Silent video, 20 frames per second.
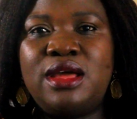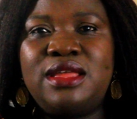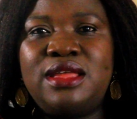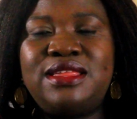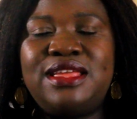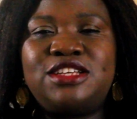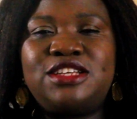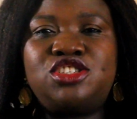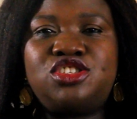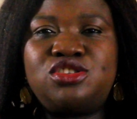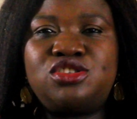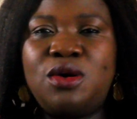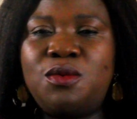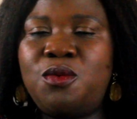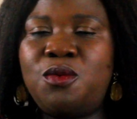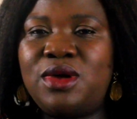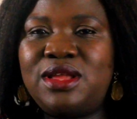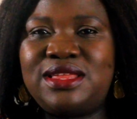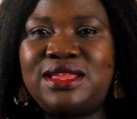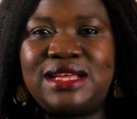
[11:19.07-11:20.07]
There's
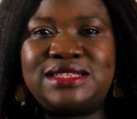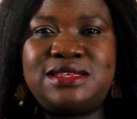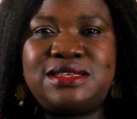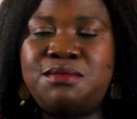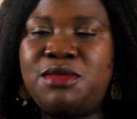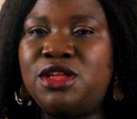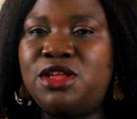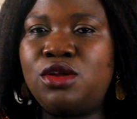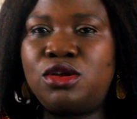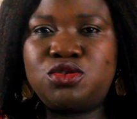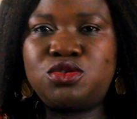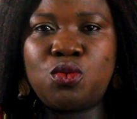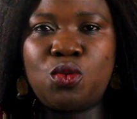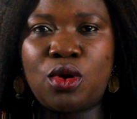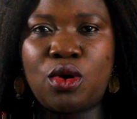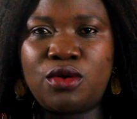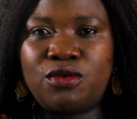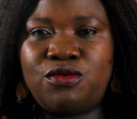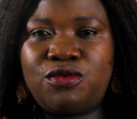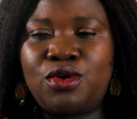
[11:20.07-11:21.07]
someone that it may not
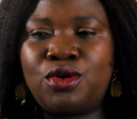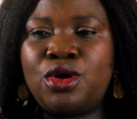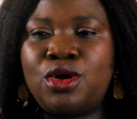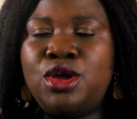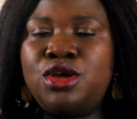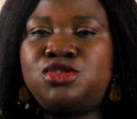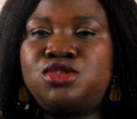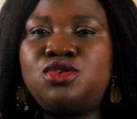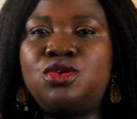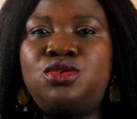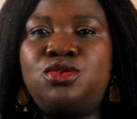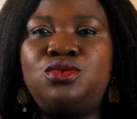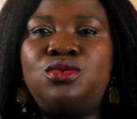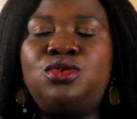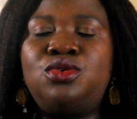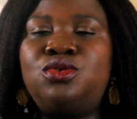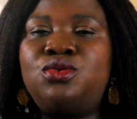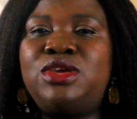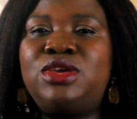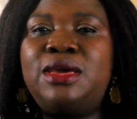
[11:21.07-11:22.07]
work for. So
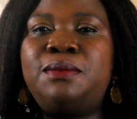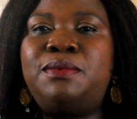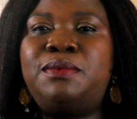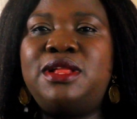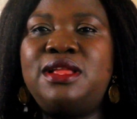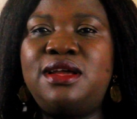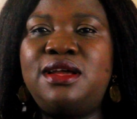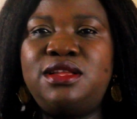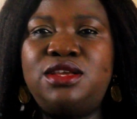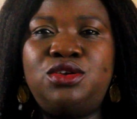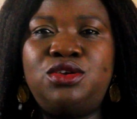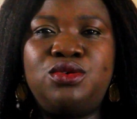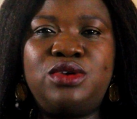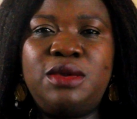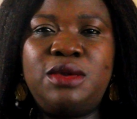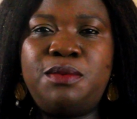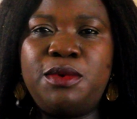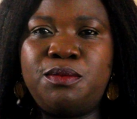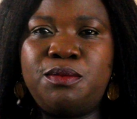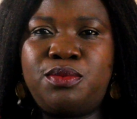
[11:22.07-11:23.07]
you keep learning, you
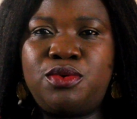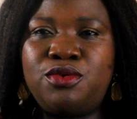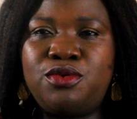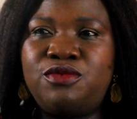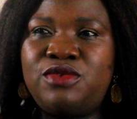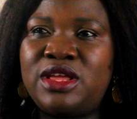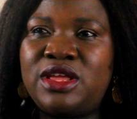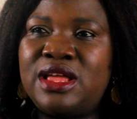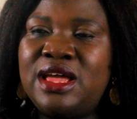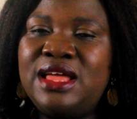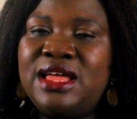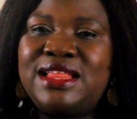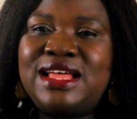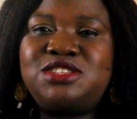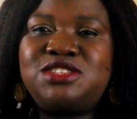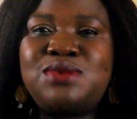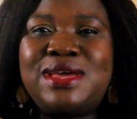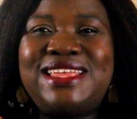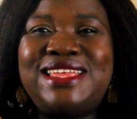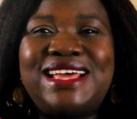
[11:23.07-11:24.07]
keep improving.
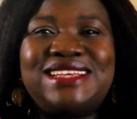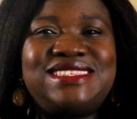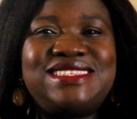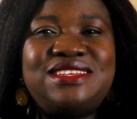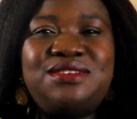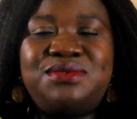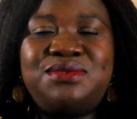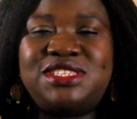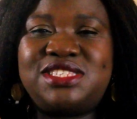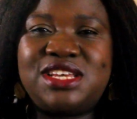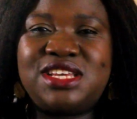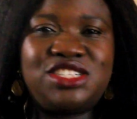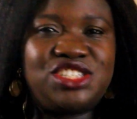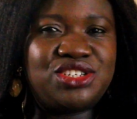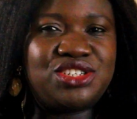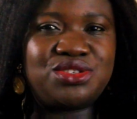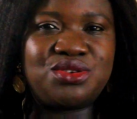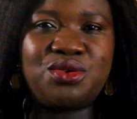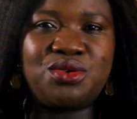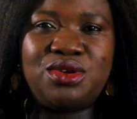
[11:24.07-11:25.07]
That's why there are still
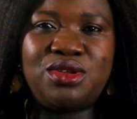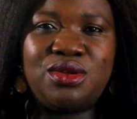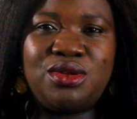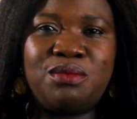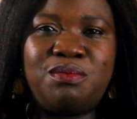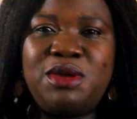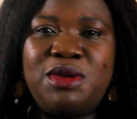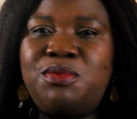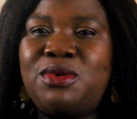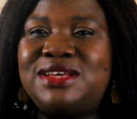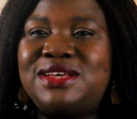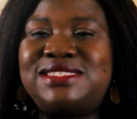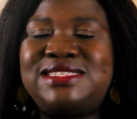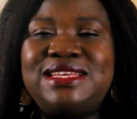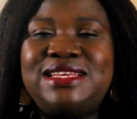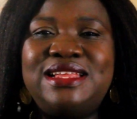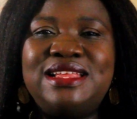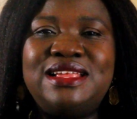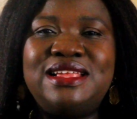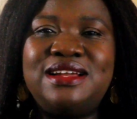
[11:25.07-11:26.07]
researches going on. People are
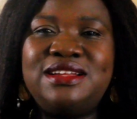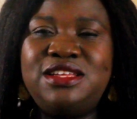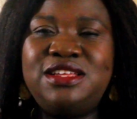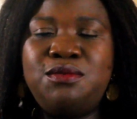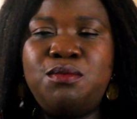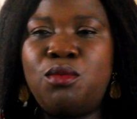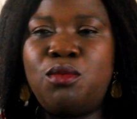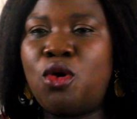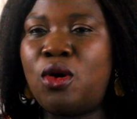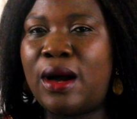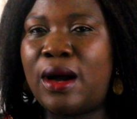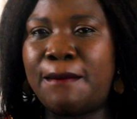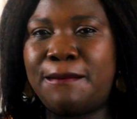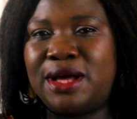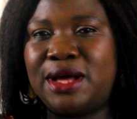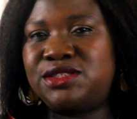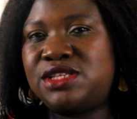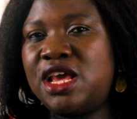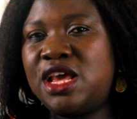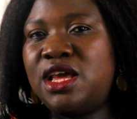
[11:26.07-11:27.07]
still learning more
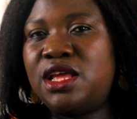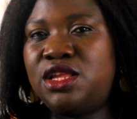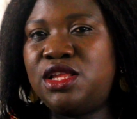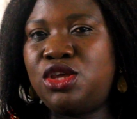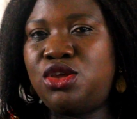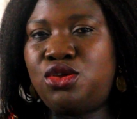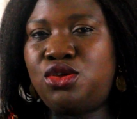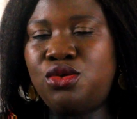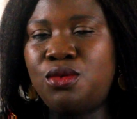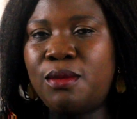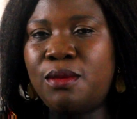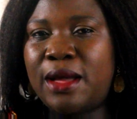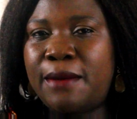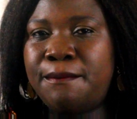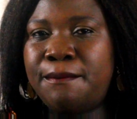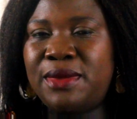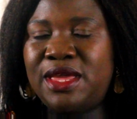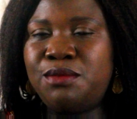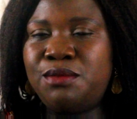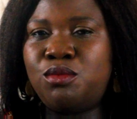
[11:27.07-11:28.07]
about the human
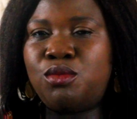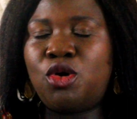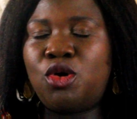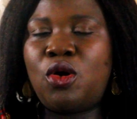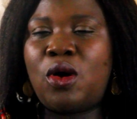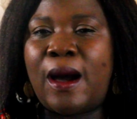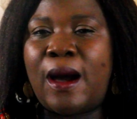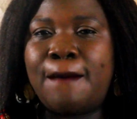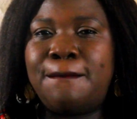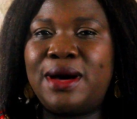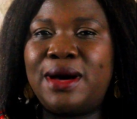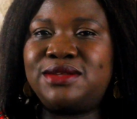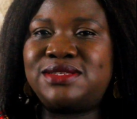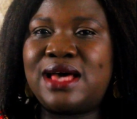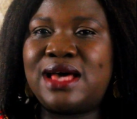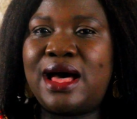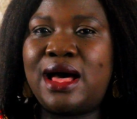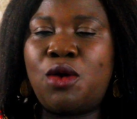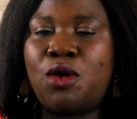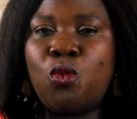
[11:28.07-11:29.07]
being, more about
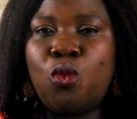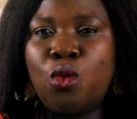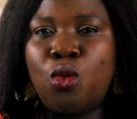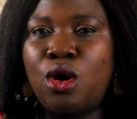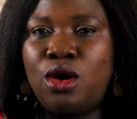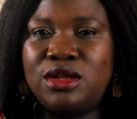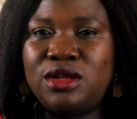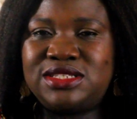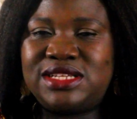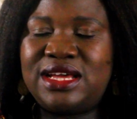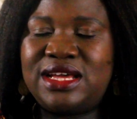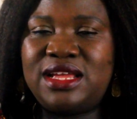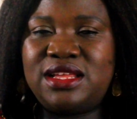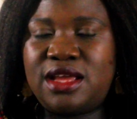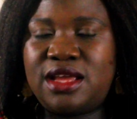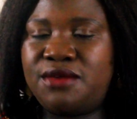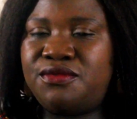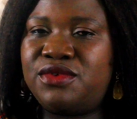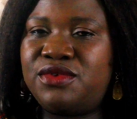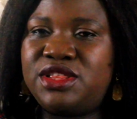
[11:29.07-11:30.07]
our world and
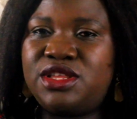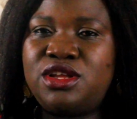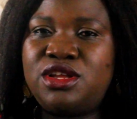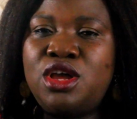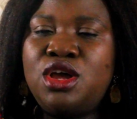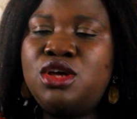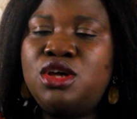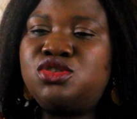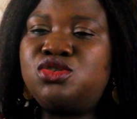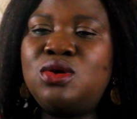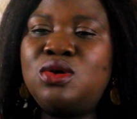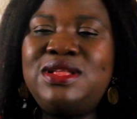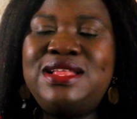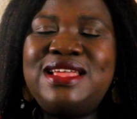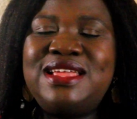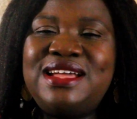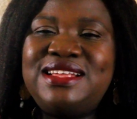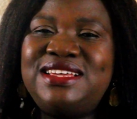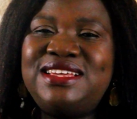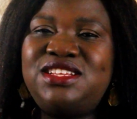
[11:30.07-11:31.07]
everything. So
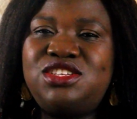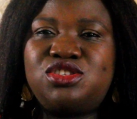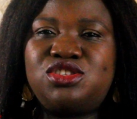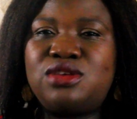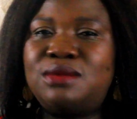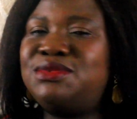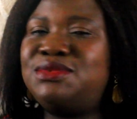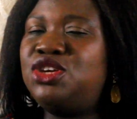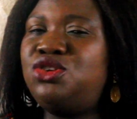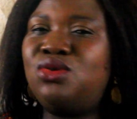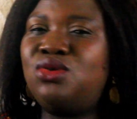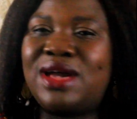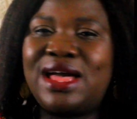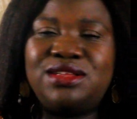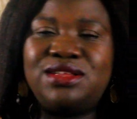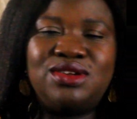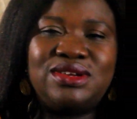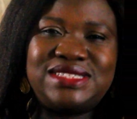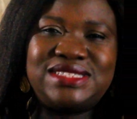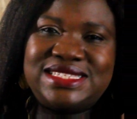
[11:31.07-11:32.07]
learning is something you
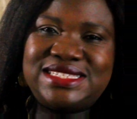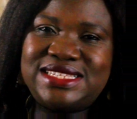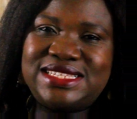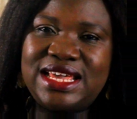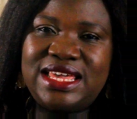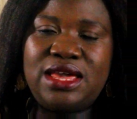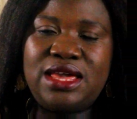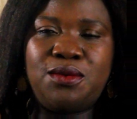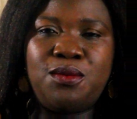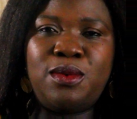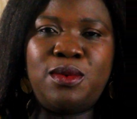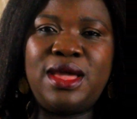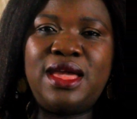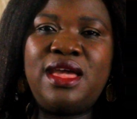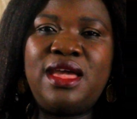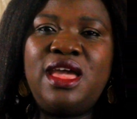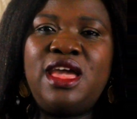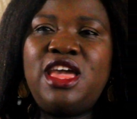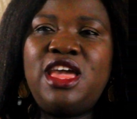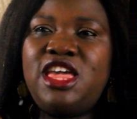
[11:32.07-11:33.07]
cannot take away
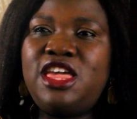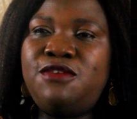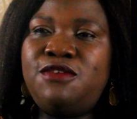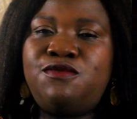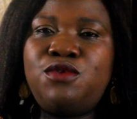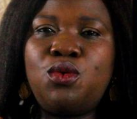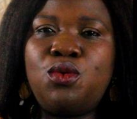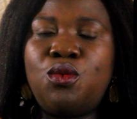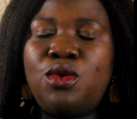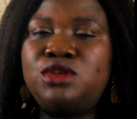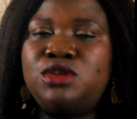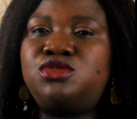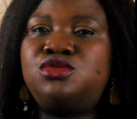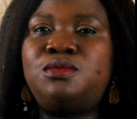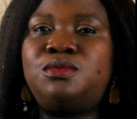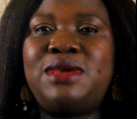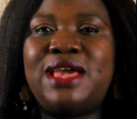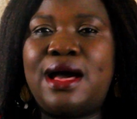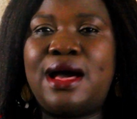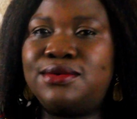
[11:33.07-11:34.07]
if you want to
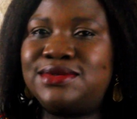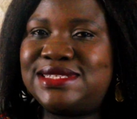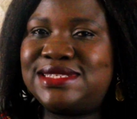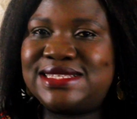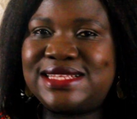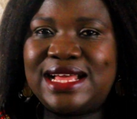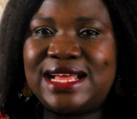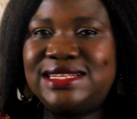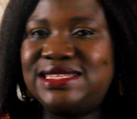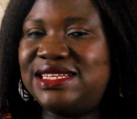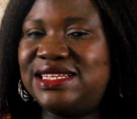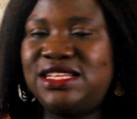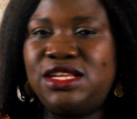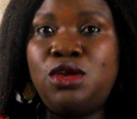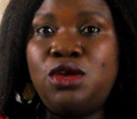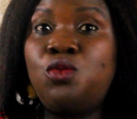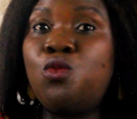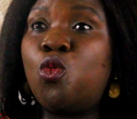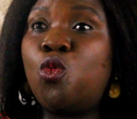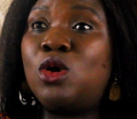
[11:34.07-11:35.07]
be outstanding
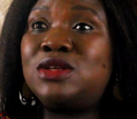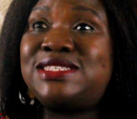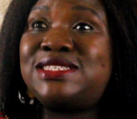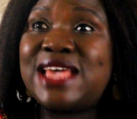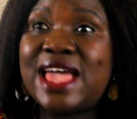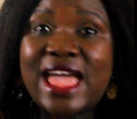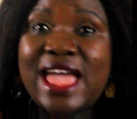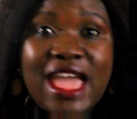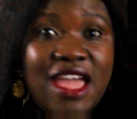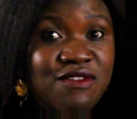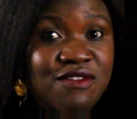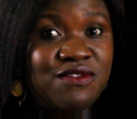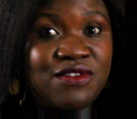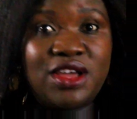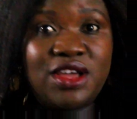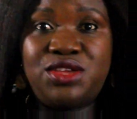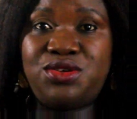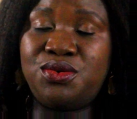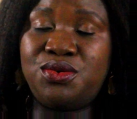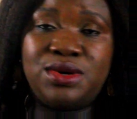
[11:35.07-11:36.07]
in
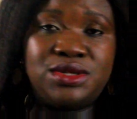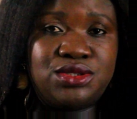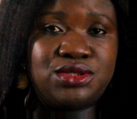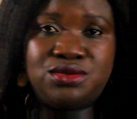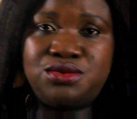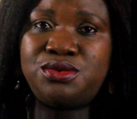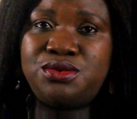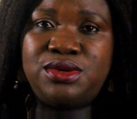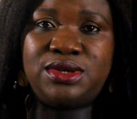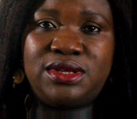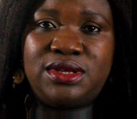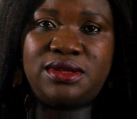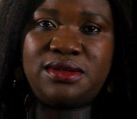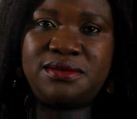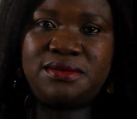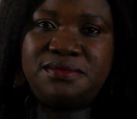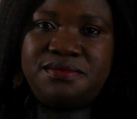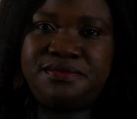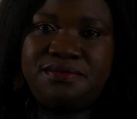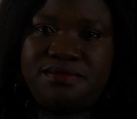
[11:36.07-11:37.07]
whatever you are doing.